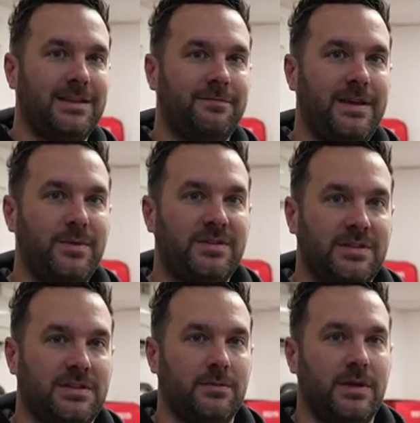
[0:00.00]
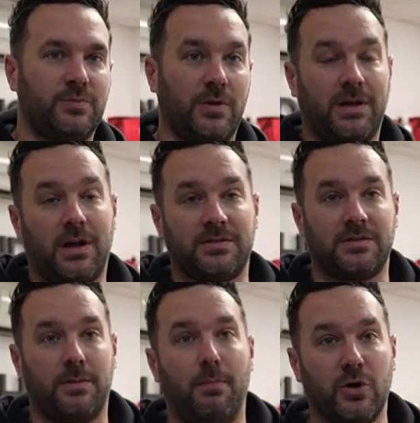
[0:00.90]
the Remus system is what they class
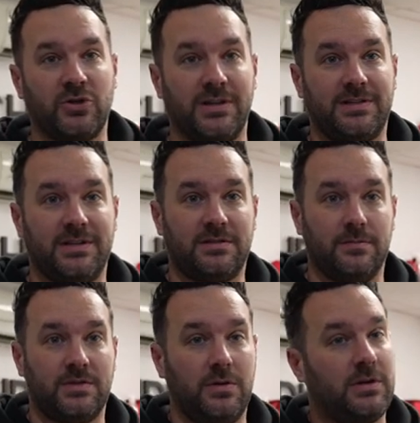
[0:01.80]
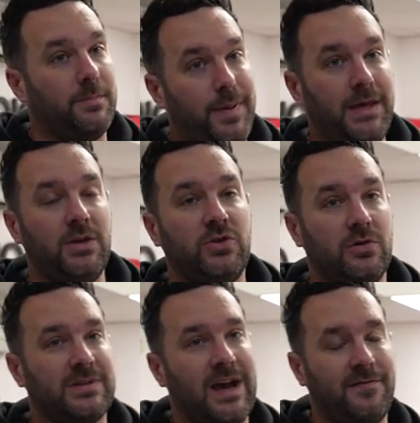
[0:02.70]
as a modular system, so you can pick and
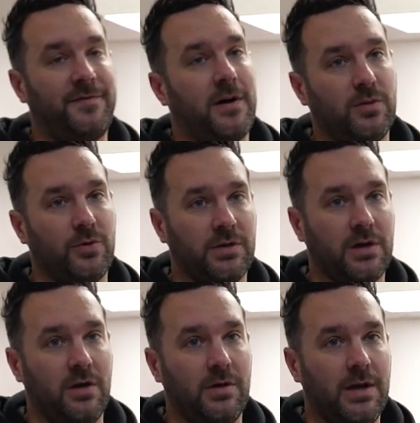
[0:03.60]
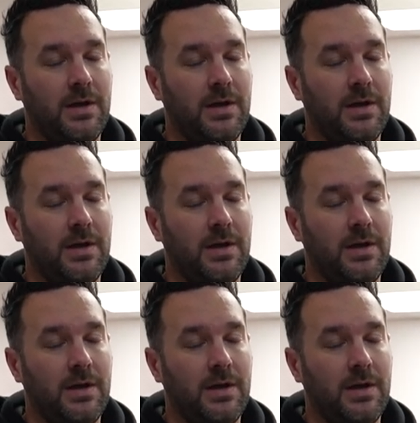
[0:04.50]
choose how far you want to go.